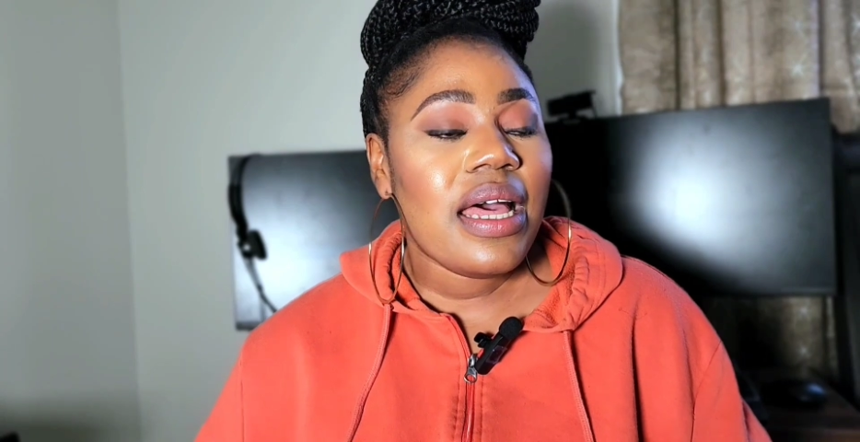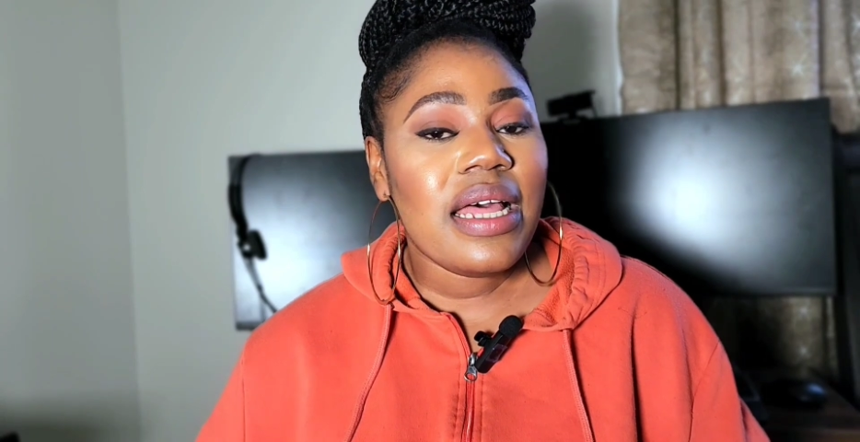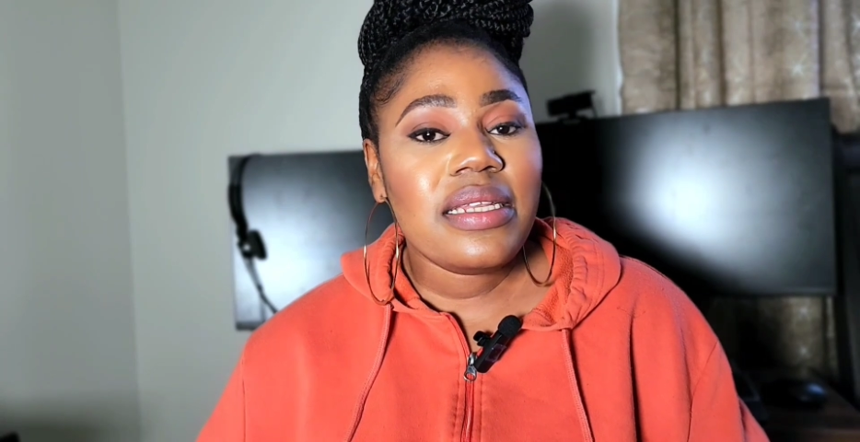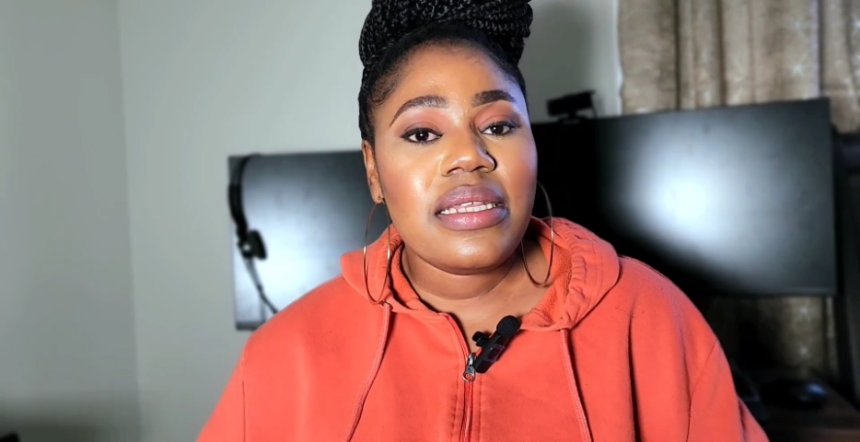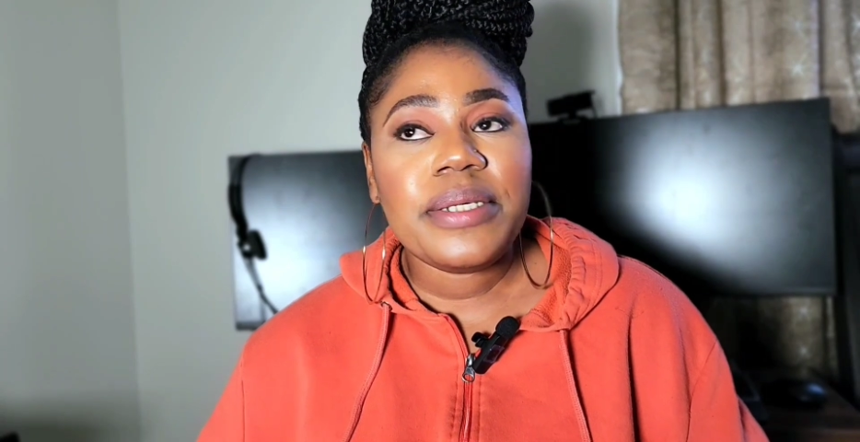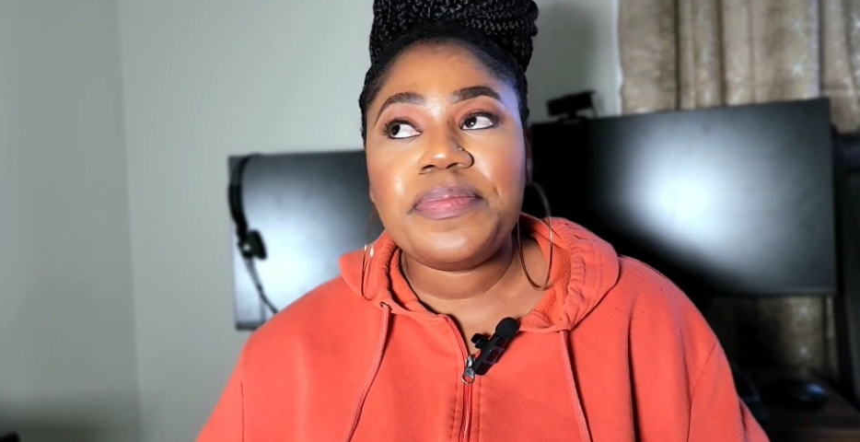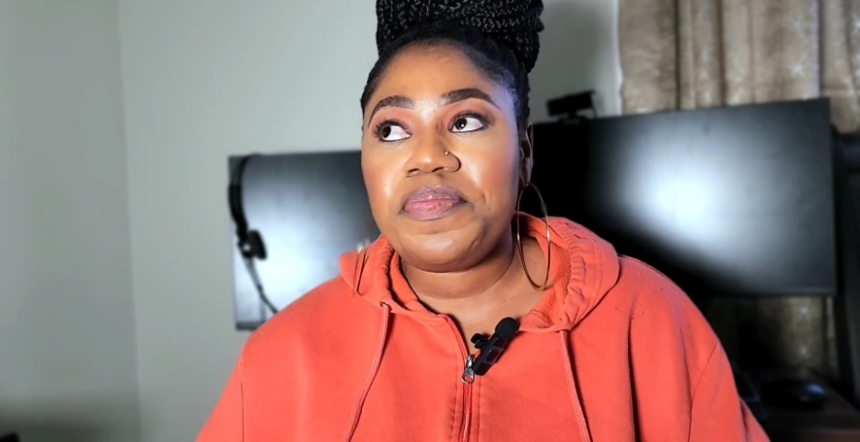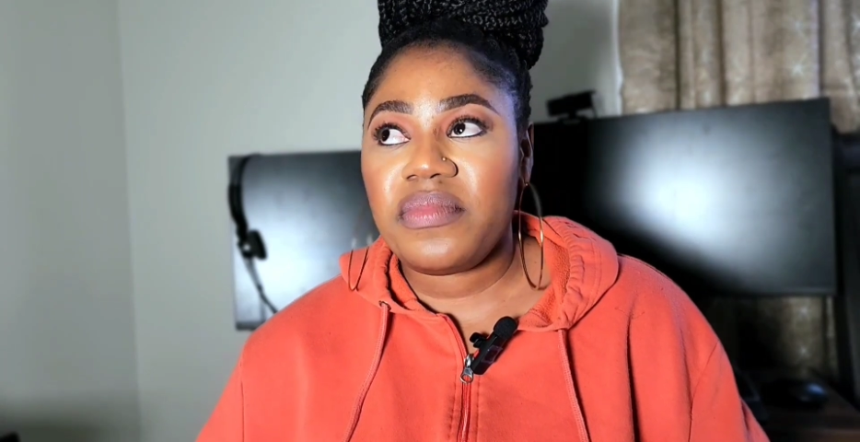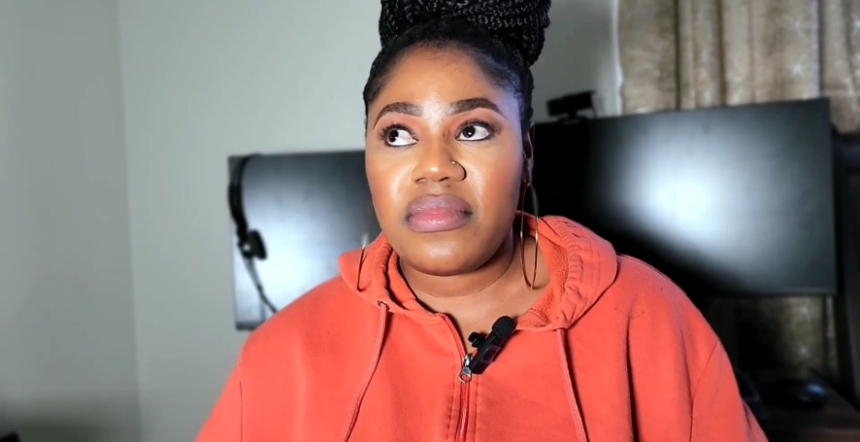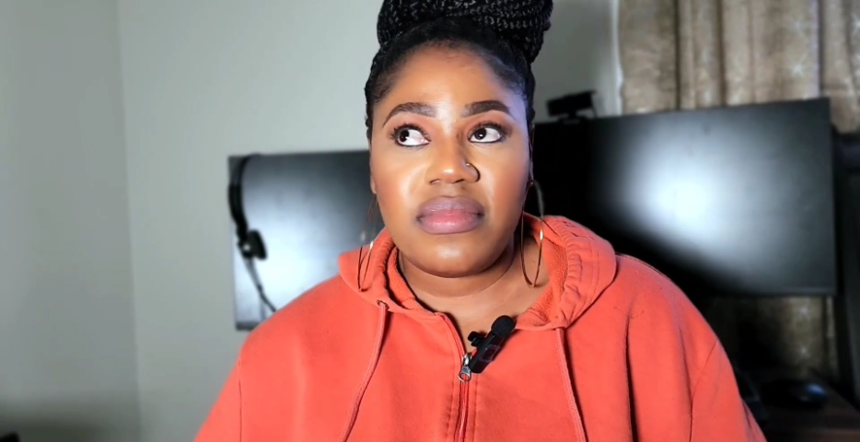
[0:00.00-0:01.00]
And
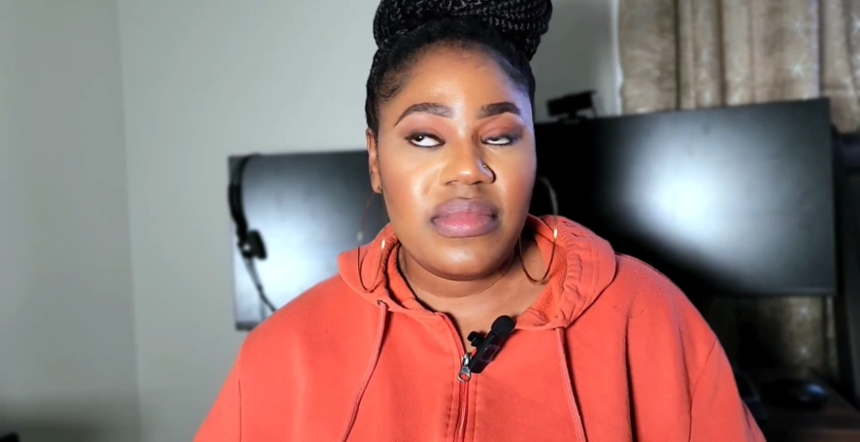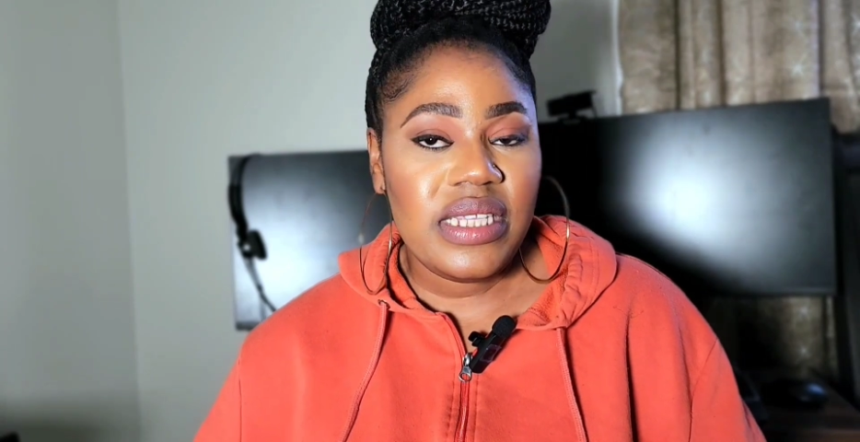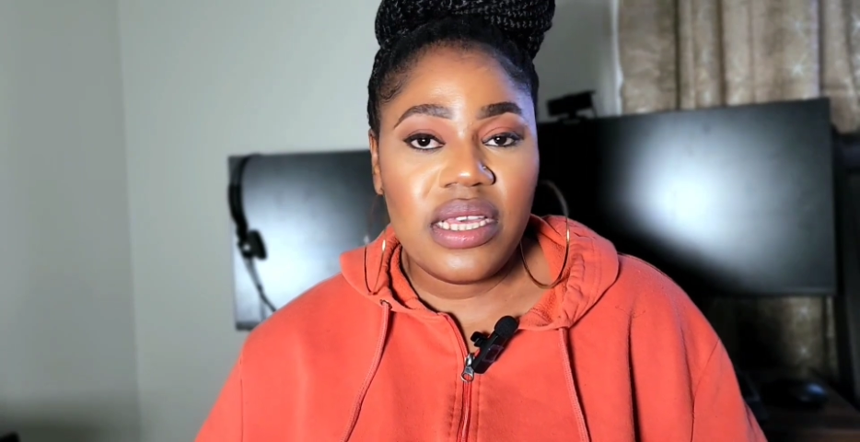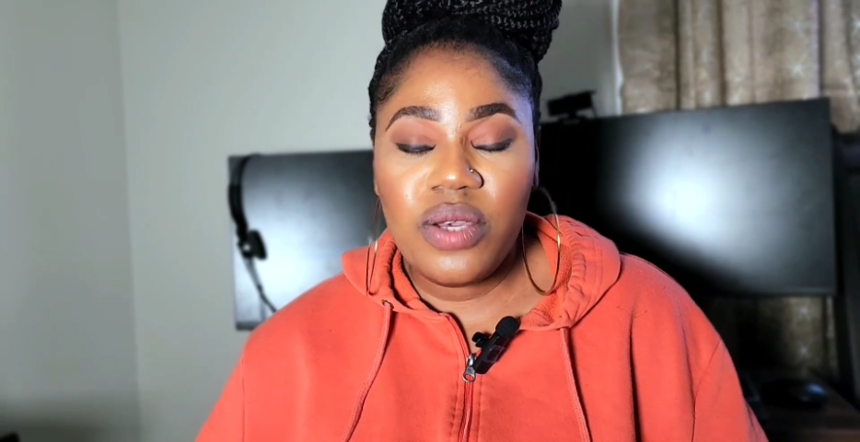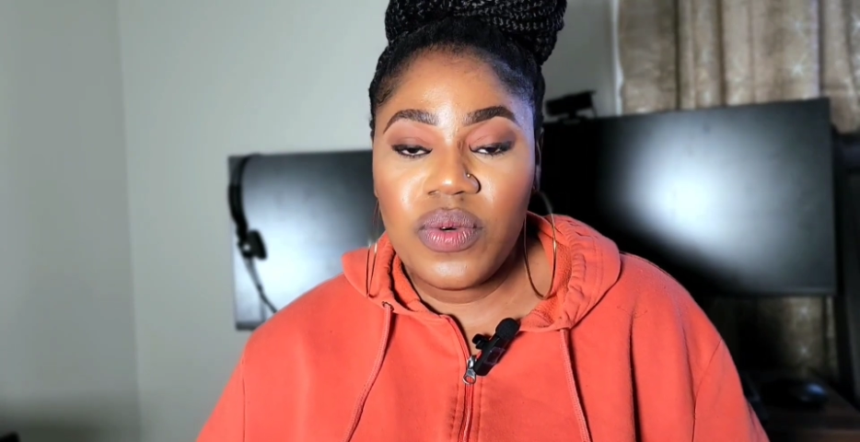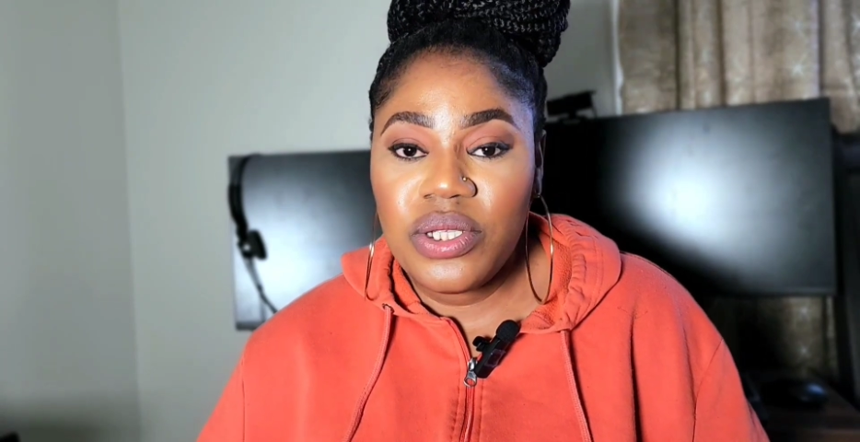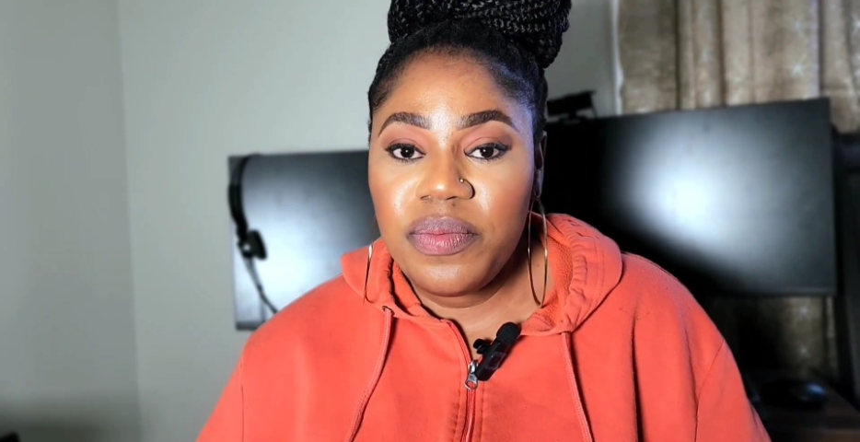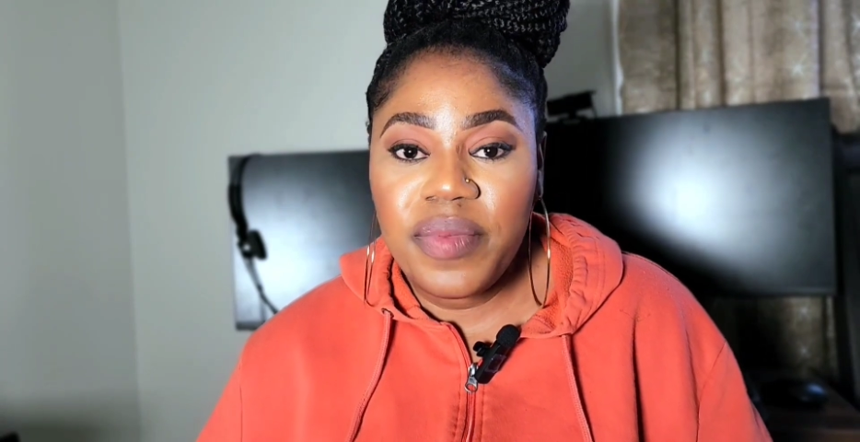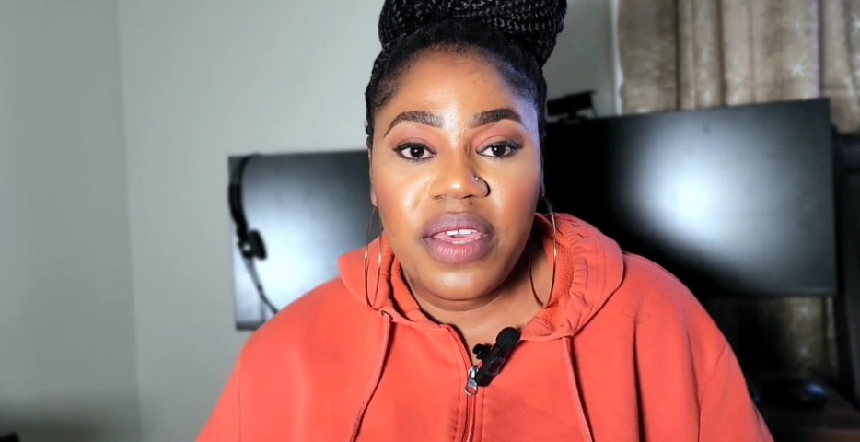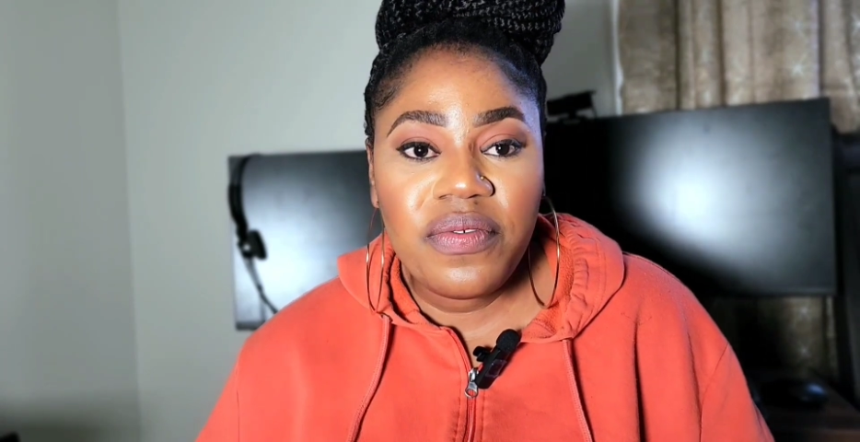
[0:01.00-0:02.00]
um, he
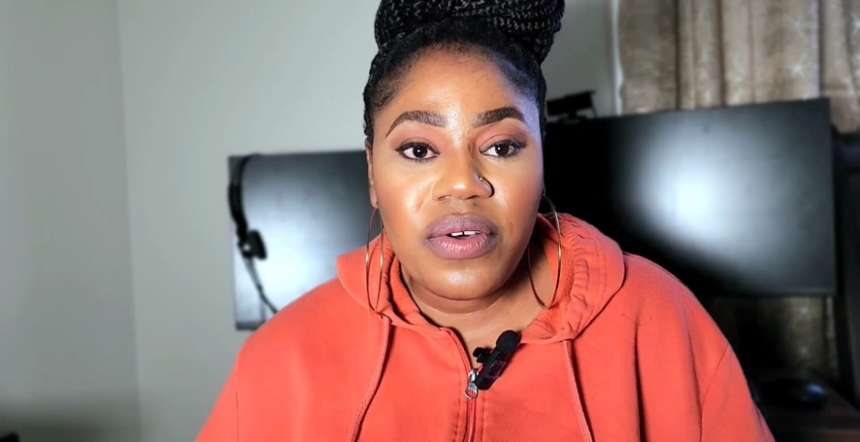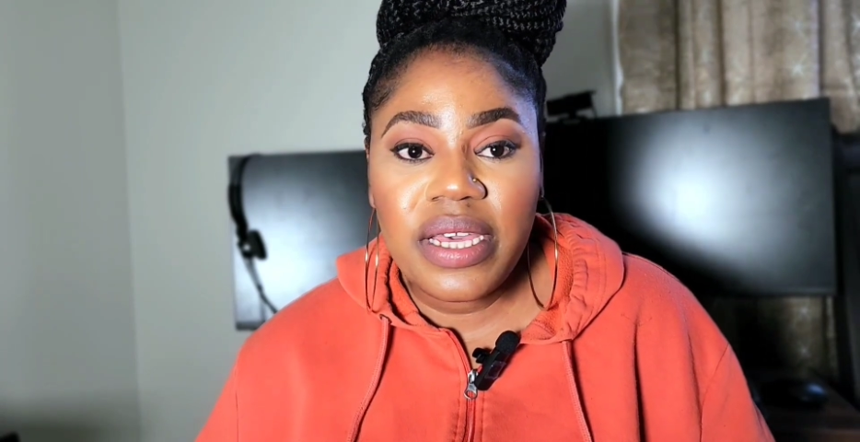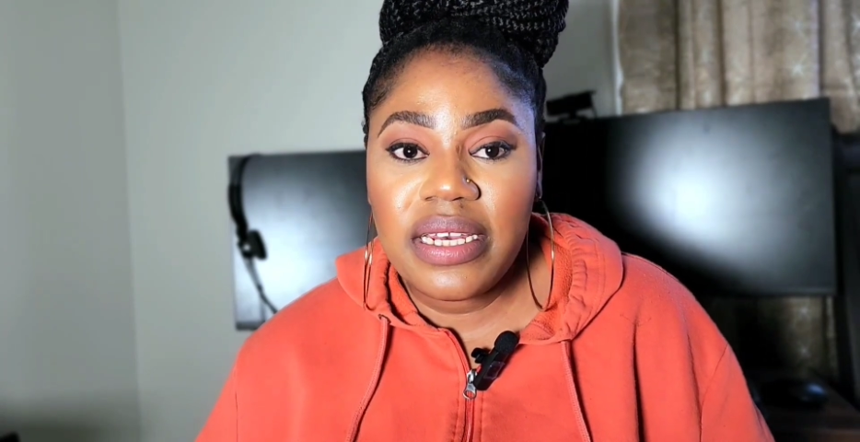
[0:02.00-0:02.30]
wasn't paying for